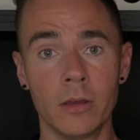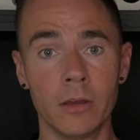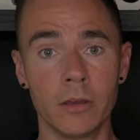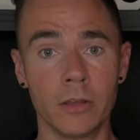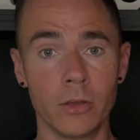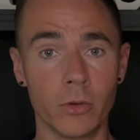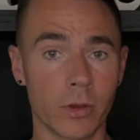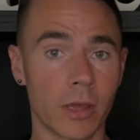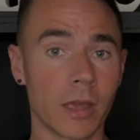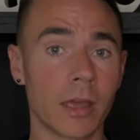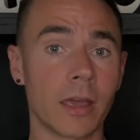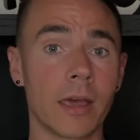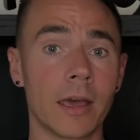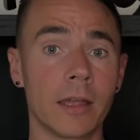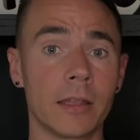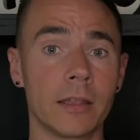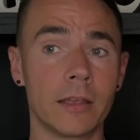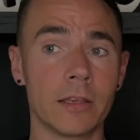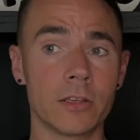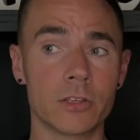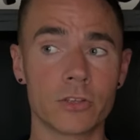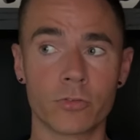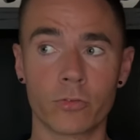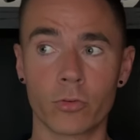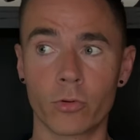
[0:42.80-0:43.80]
You can get
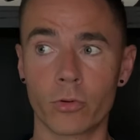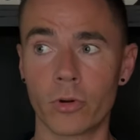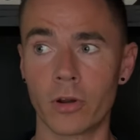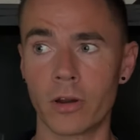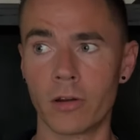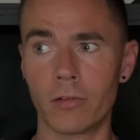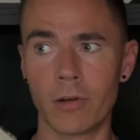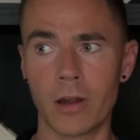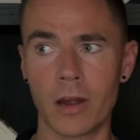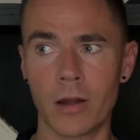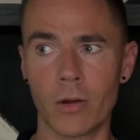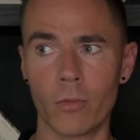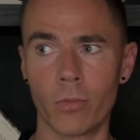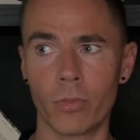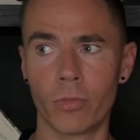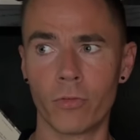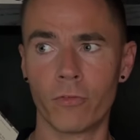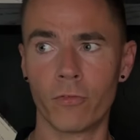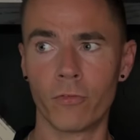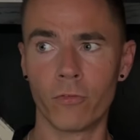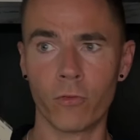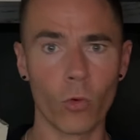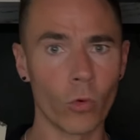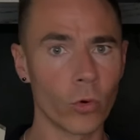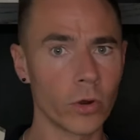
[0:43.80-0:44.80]
this for around
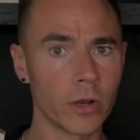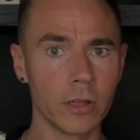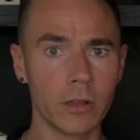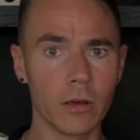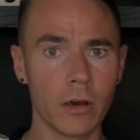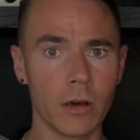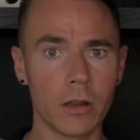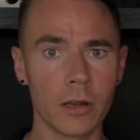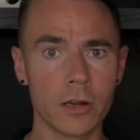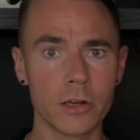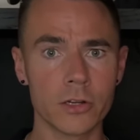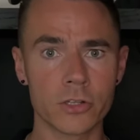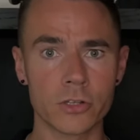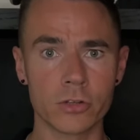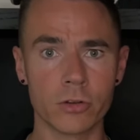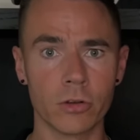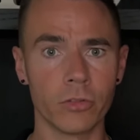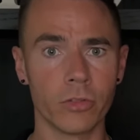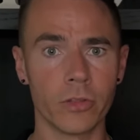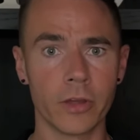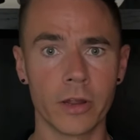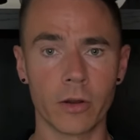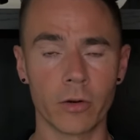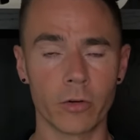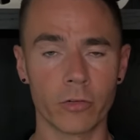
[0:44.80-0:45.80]
$40
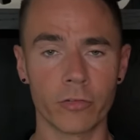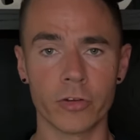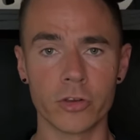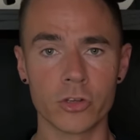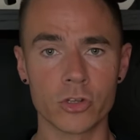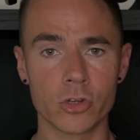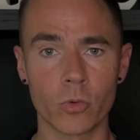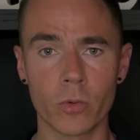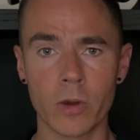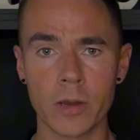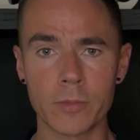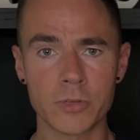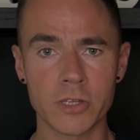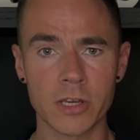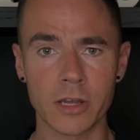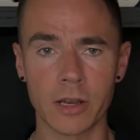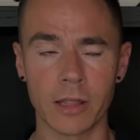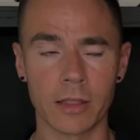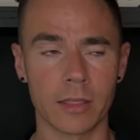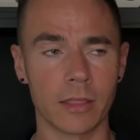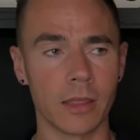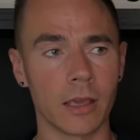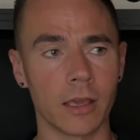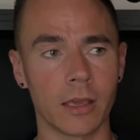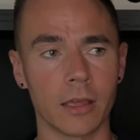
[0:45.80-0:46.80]
on their official website.
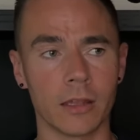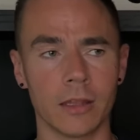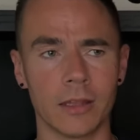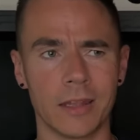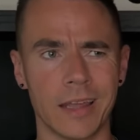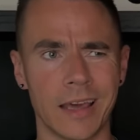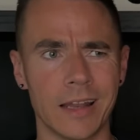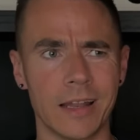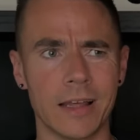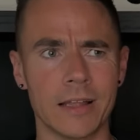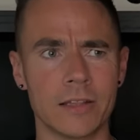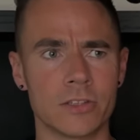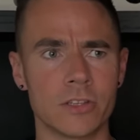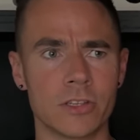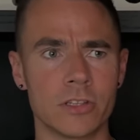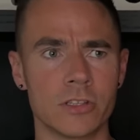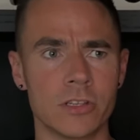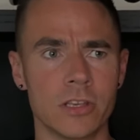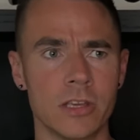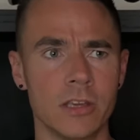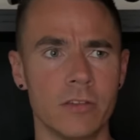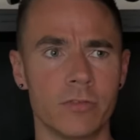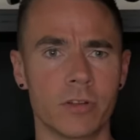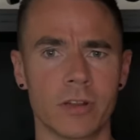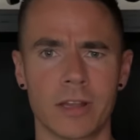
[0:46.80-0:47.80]
I think in the Netherlands
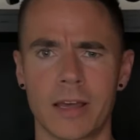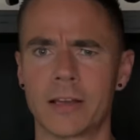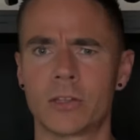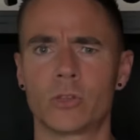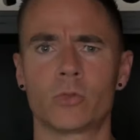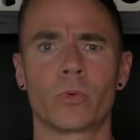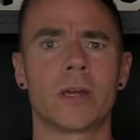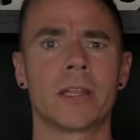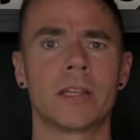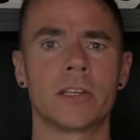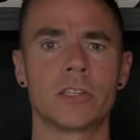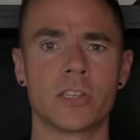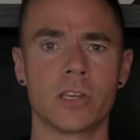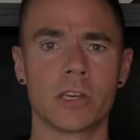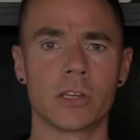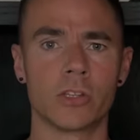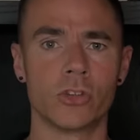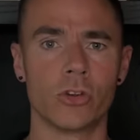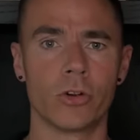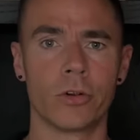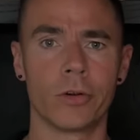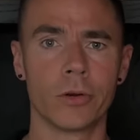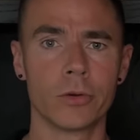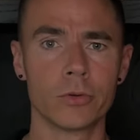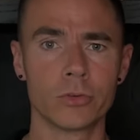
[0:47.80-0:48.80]
it's even like 26
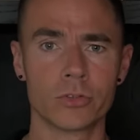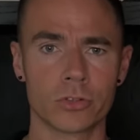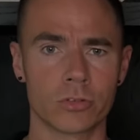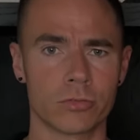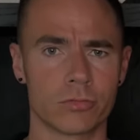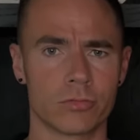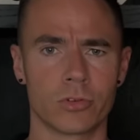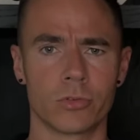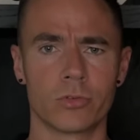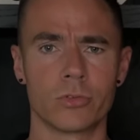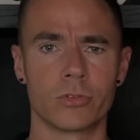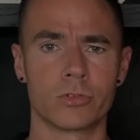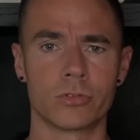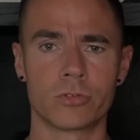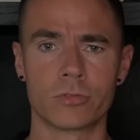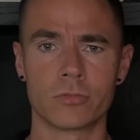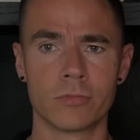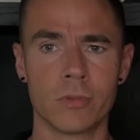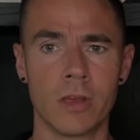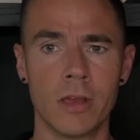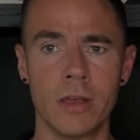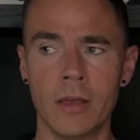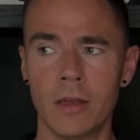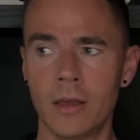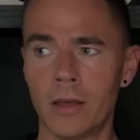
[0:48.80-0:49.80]
euros. So it's
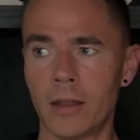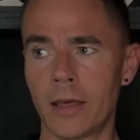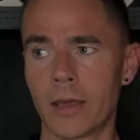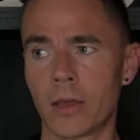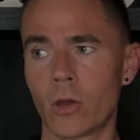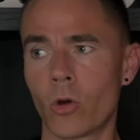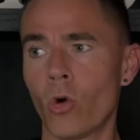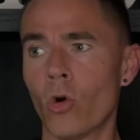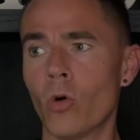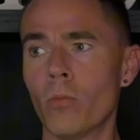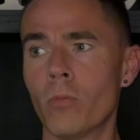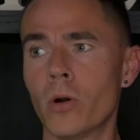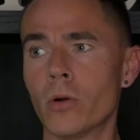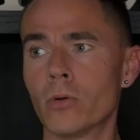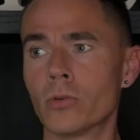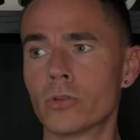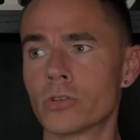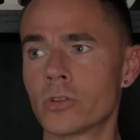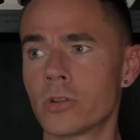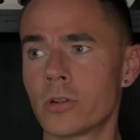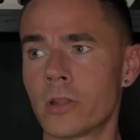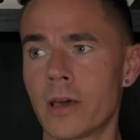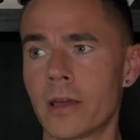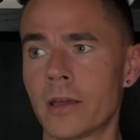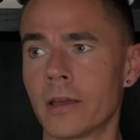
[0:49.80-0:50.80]
like
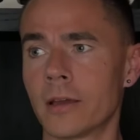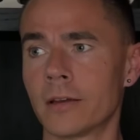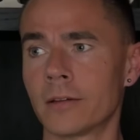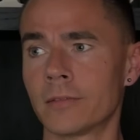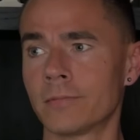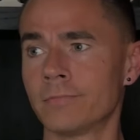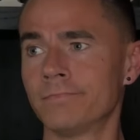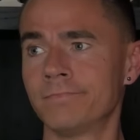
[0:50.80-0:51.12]
almost like